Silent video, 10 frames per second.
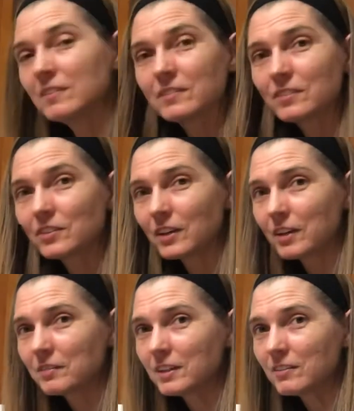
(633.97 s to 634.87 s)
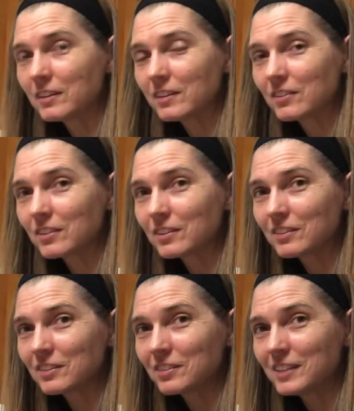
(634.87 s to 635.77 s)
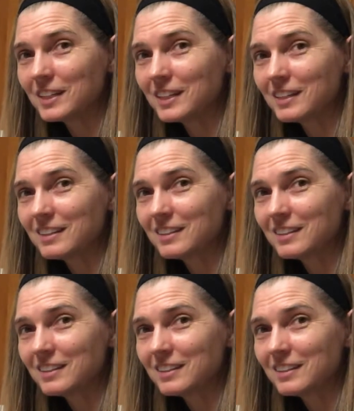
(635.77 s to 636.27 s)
So how many red circles do we need?